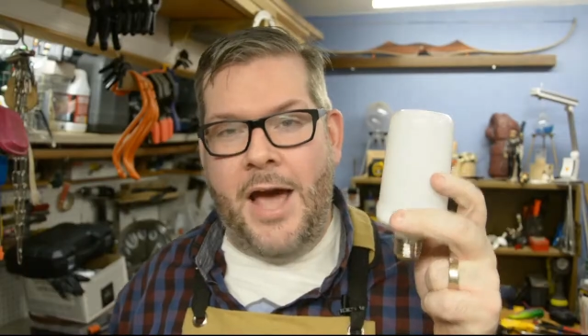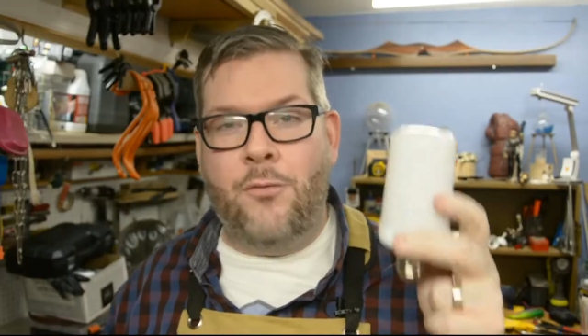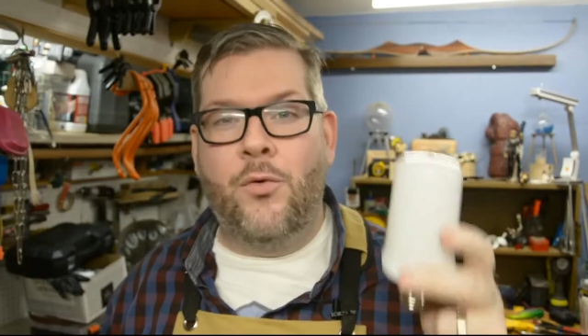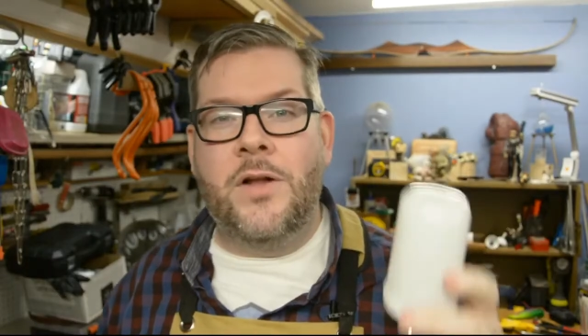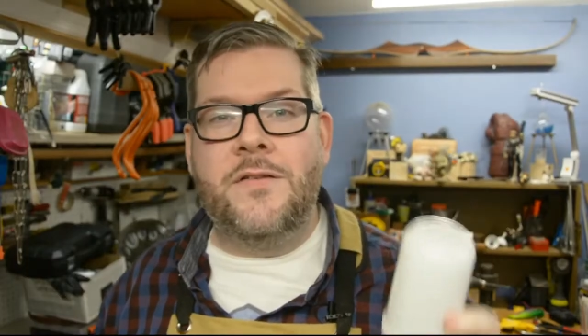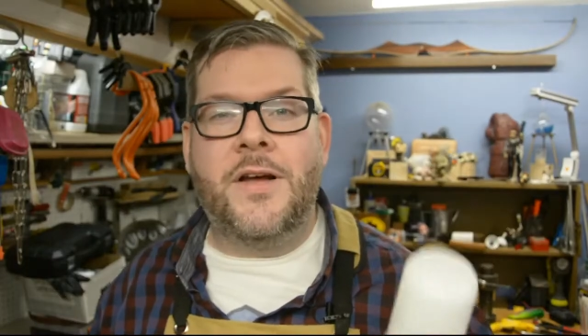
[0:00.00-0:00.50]

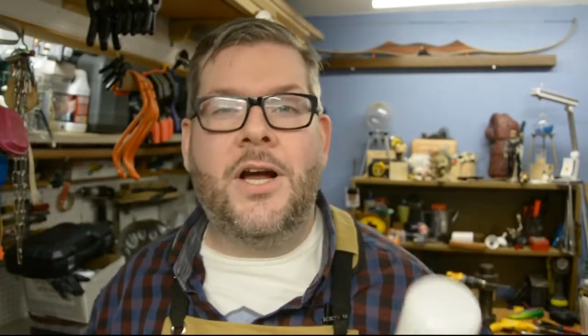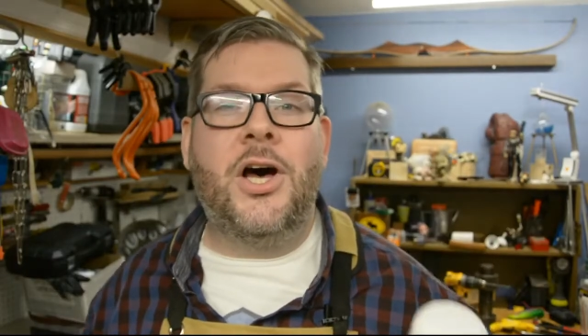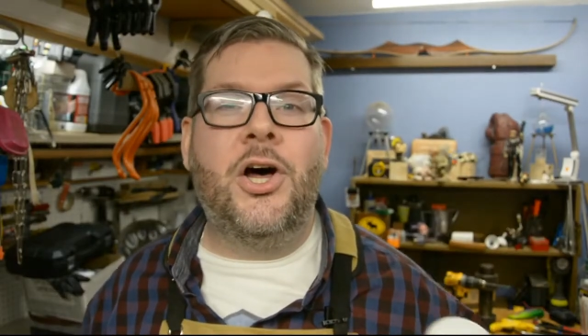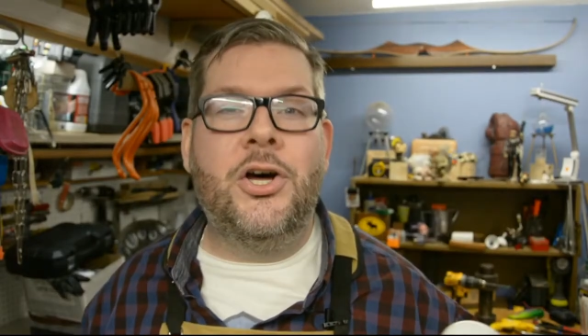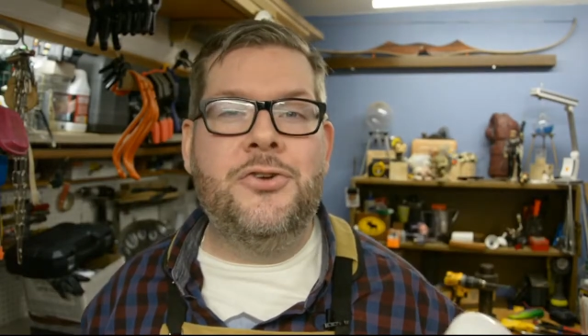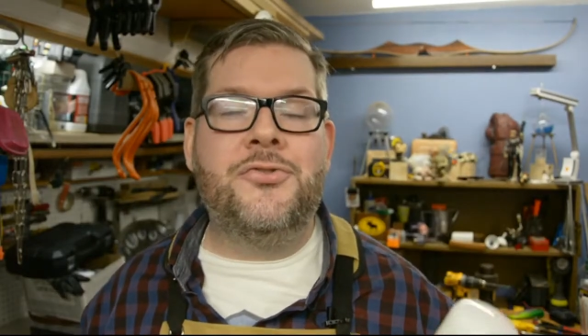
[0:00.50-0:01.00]
and runs on
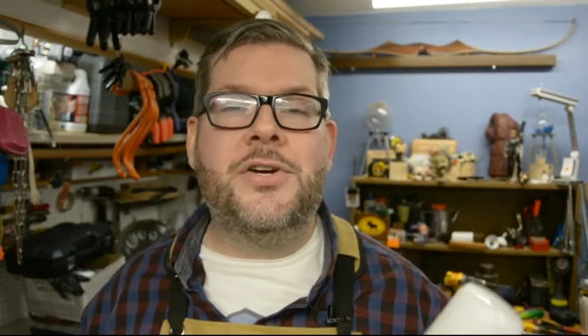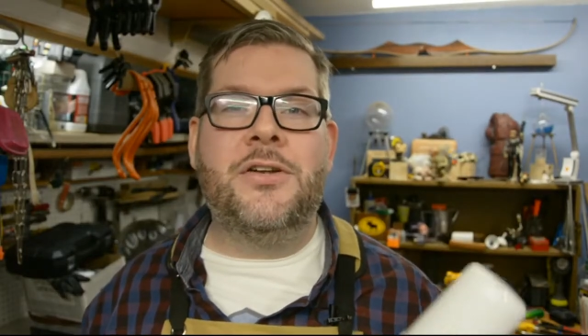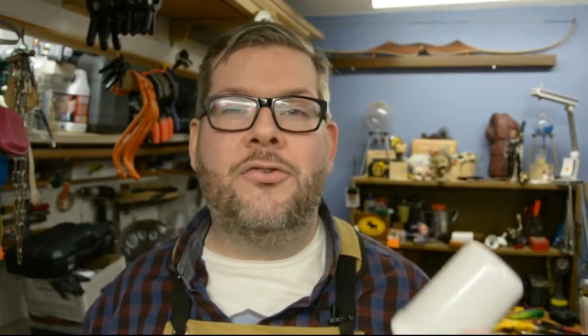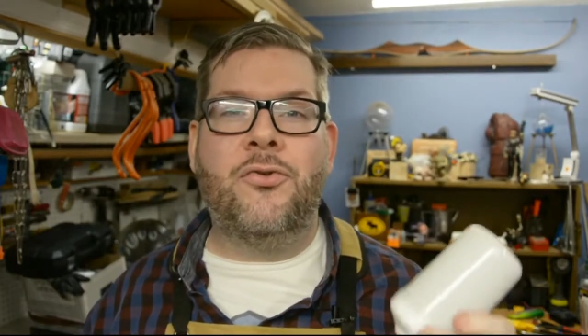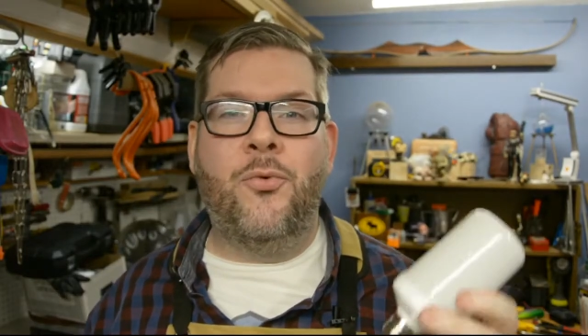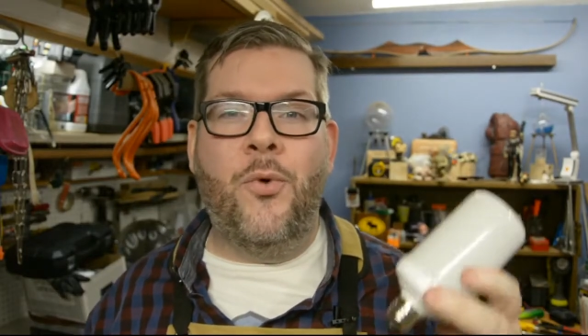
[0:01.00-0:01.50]

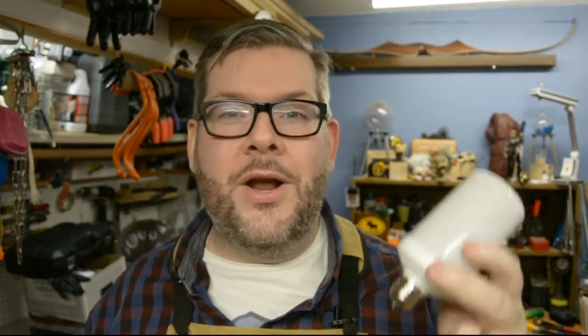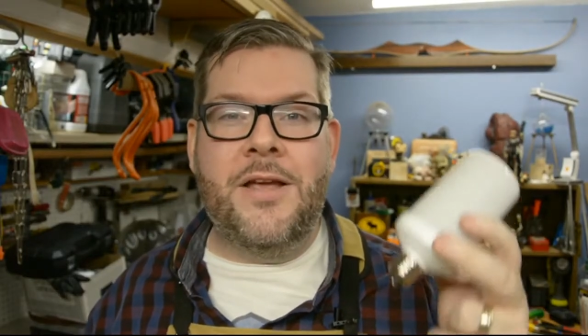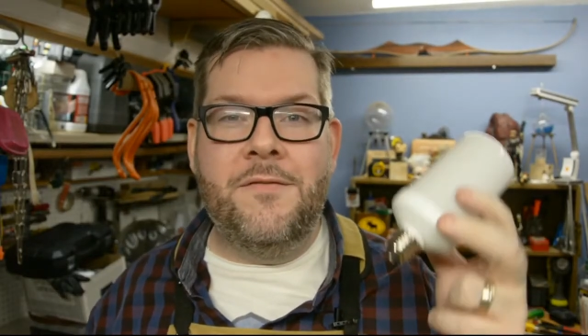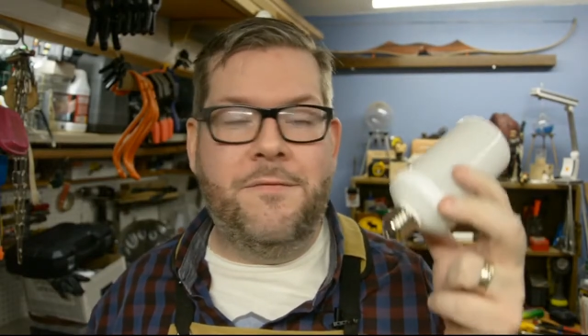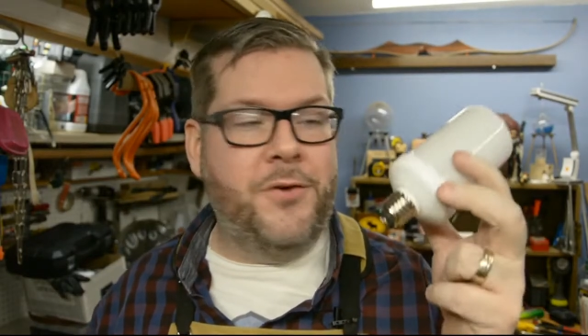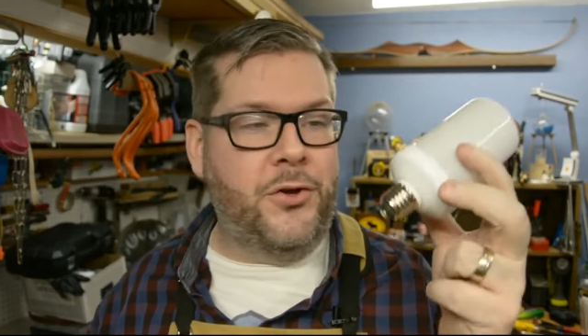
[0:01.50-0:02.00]

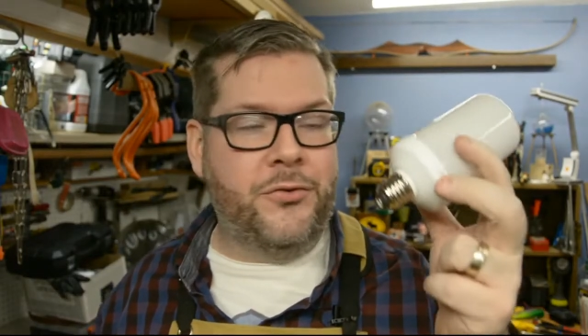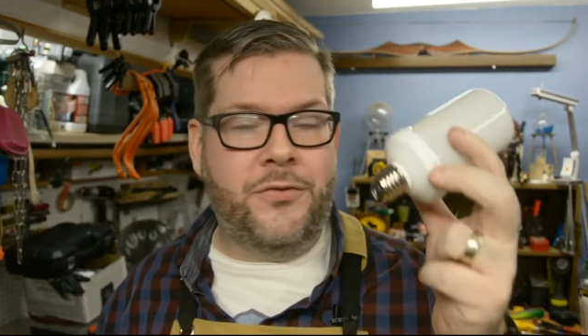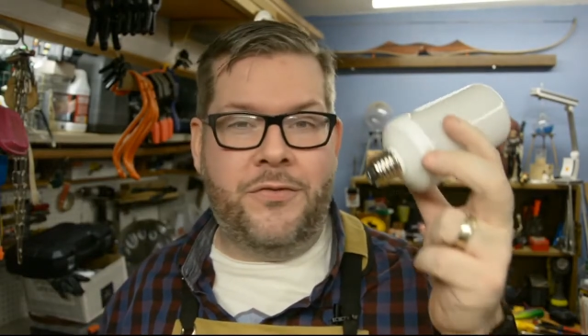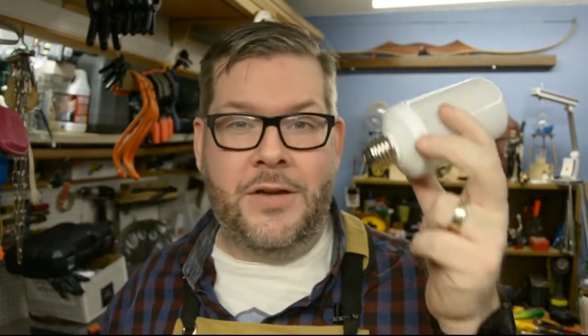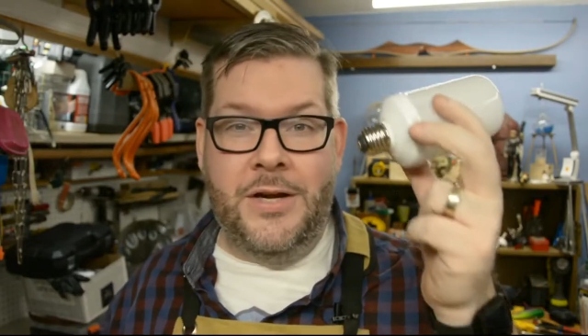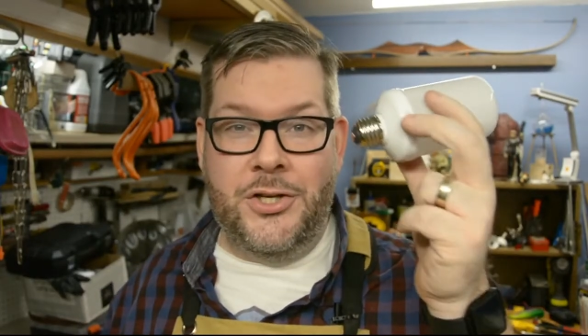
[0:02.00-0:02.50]
120
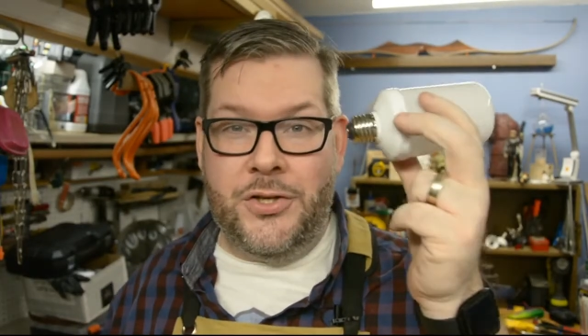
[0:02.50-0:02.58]
volts,